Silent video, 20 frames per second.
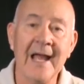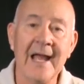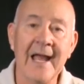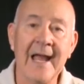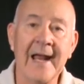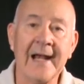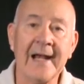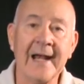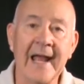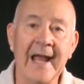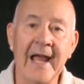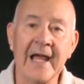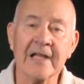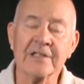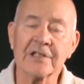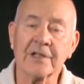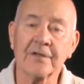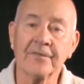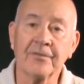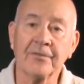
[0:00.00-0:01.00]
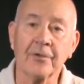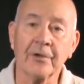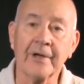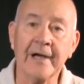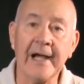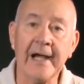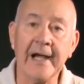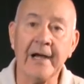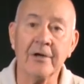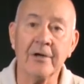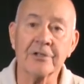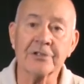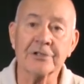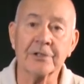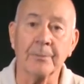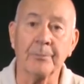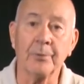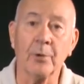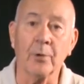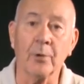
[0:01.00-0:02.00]
and ask for air
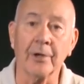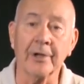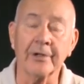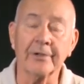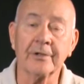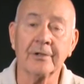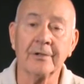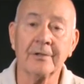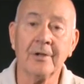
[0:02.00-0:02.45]
support,